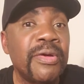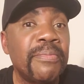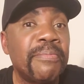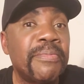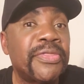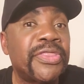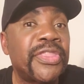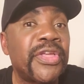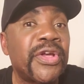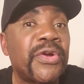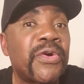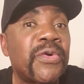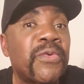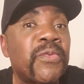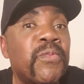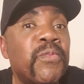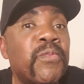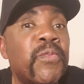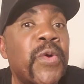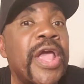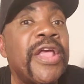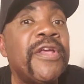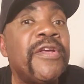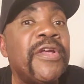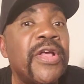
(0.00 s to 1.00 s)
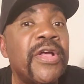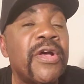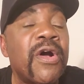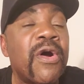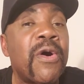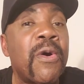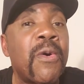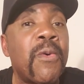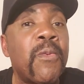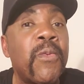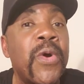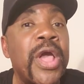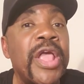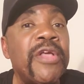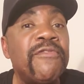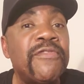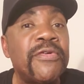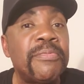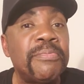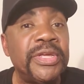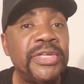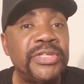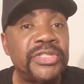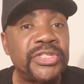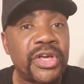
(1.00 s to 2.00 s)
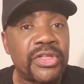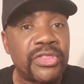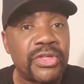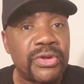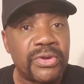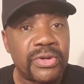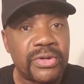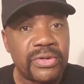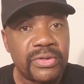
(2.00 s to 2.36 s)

but they're way away from each other,